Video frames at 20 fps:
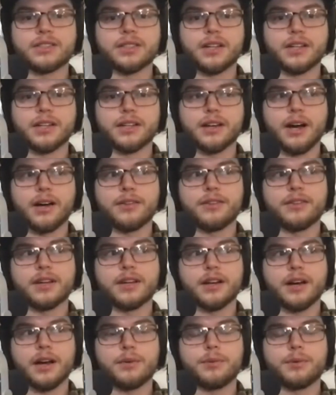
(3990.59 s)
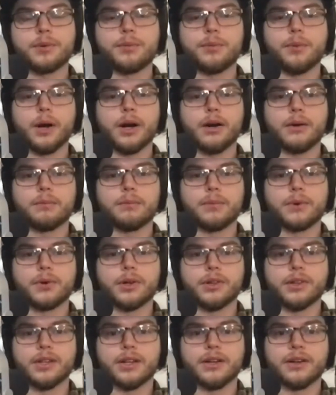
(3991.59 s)
Like I think I would wear them more
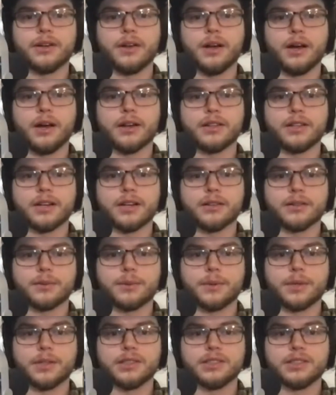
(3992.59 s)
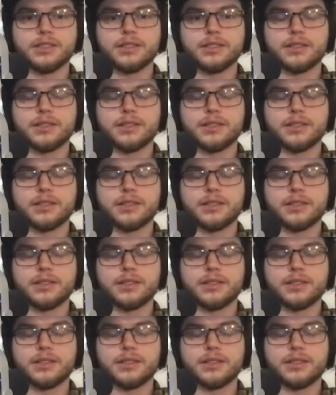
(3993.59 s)
than a lot of the other ones.